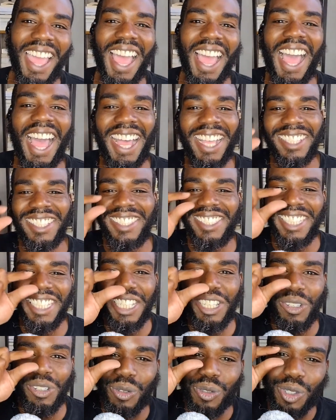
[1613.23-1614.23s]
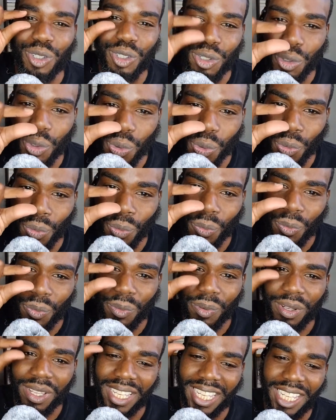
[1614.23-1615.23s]
I still knew
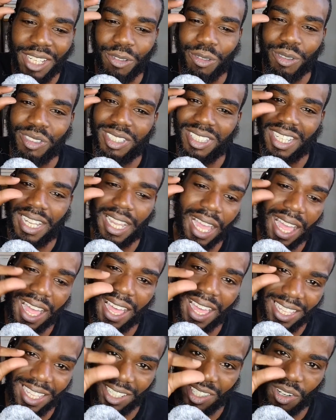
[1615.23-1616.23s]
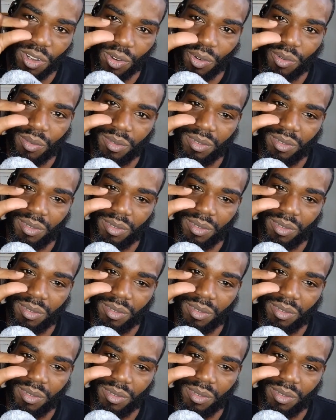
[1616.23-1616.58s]
it was a God though.